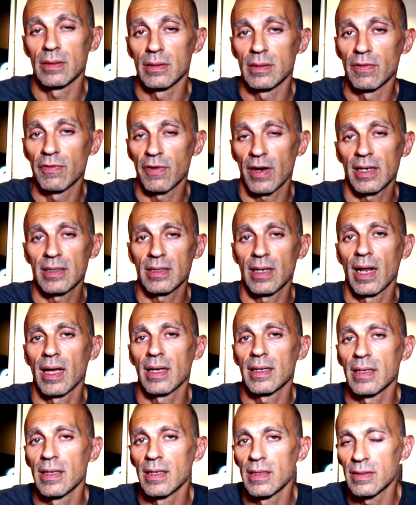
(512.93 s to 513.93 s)
The
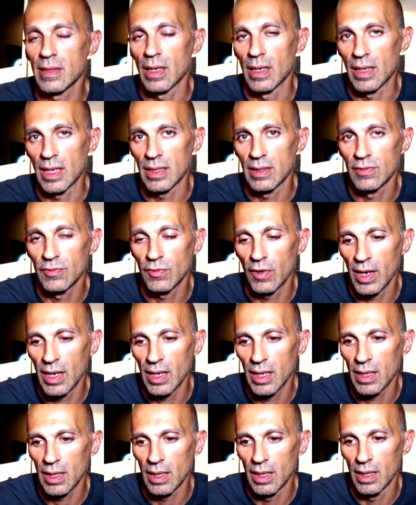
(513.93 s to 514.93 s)
fartlek is another
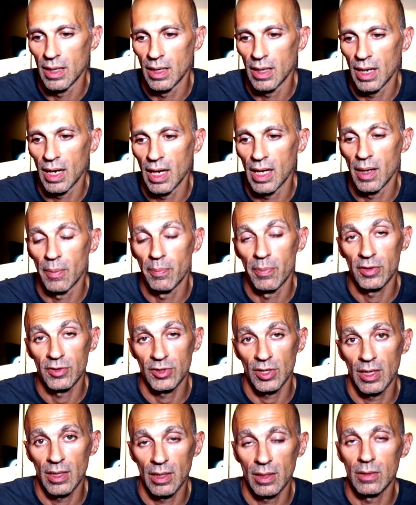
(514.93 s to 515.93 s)
training I
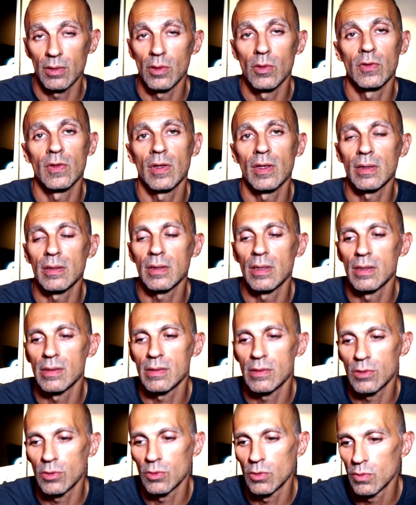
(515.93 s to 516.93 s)
appreciated using this
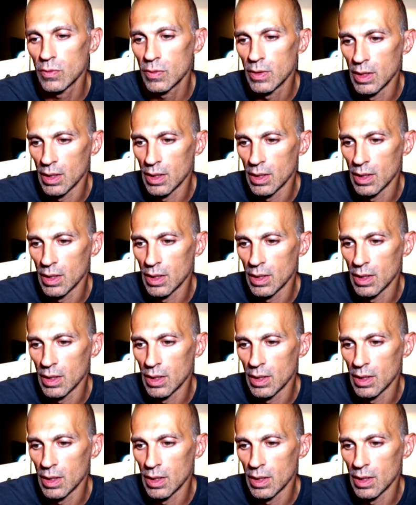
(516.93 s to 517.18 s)
shoe,